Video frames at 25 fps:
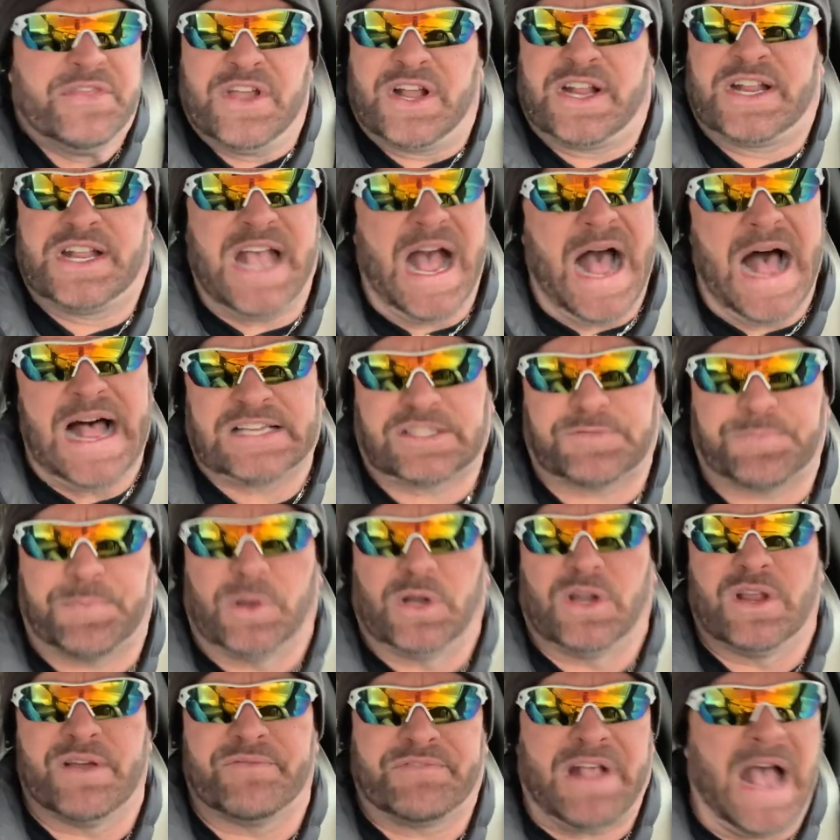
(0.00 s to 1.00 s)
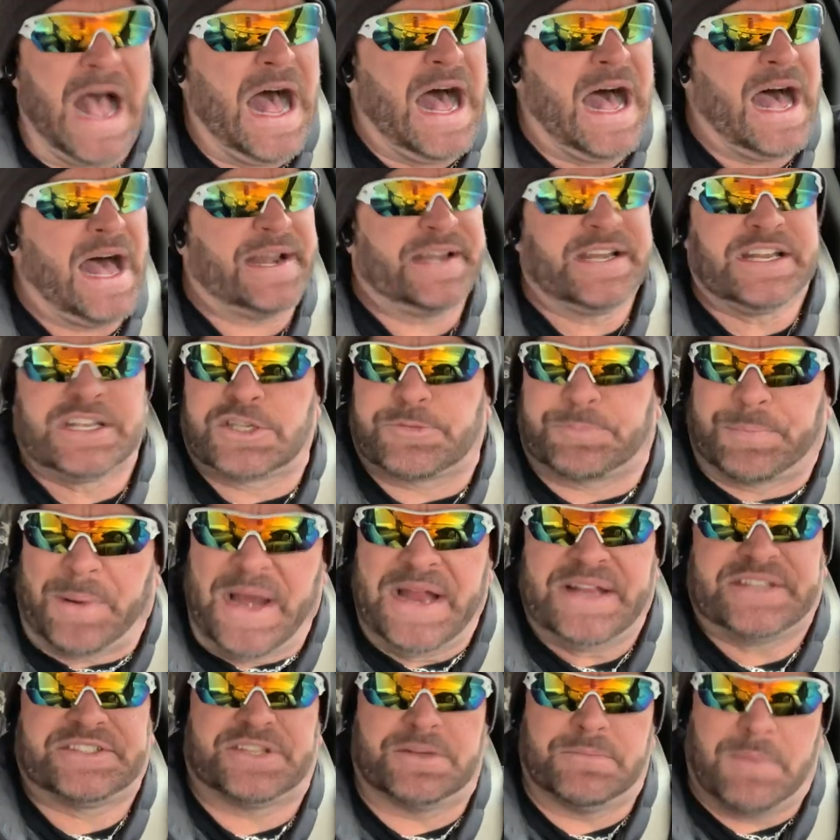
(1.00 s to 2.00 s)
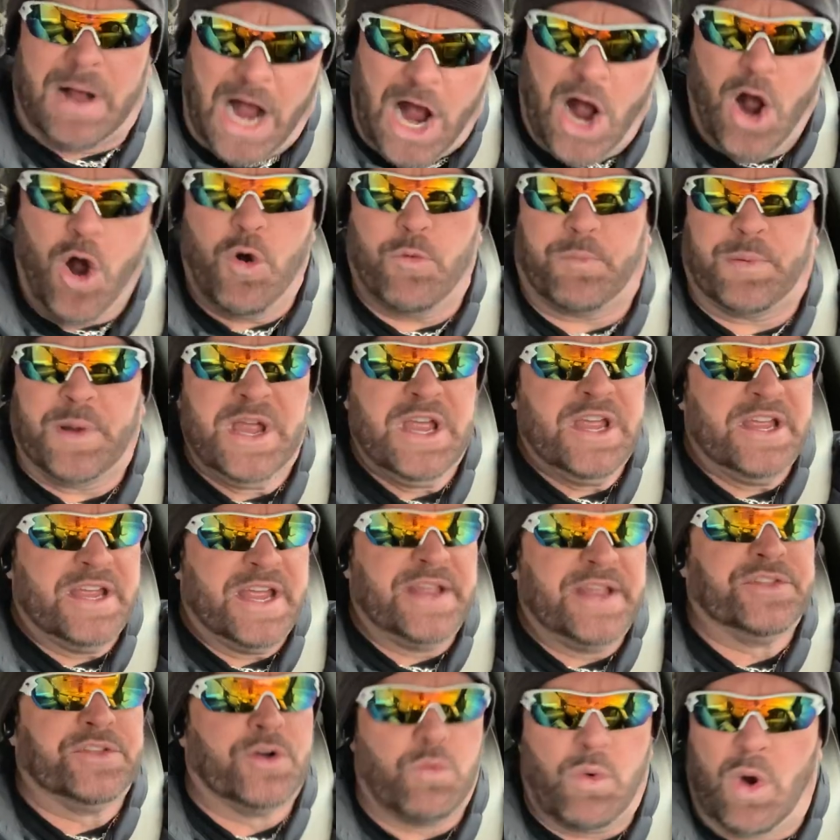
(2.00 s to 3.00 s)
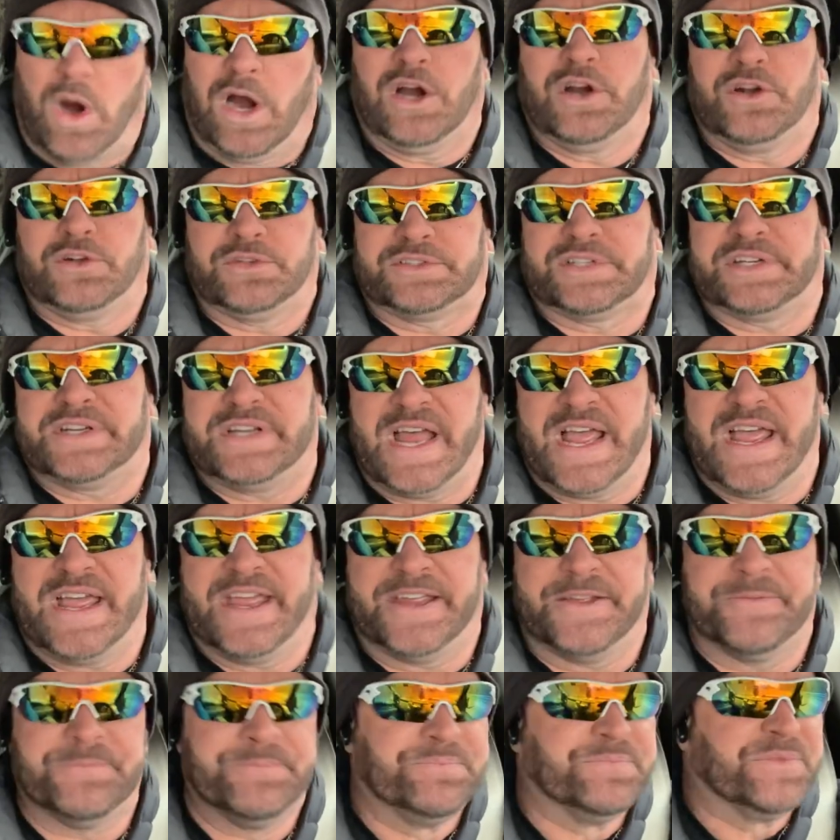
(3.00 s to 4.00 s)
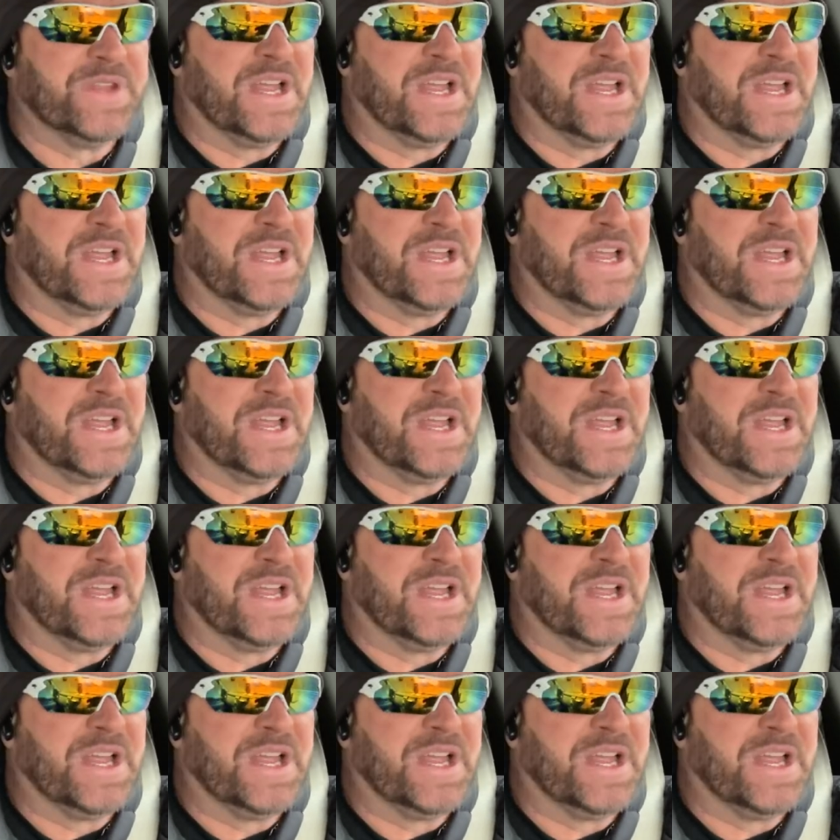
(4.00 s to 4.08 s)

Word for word: the gospel of God and spread some hope in the world today.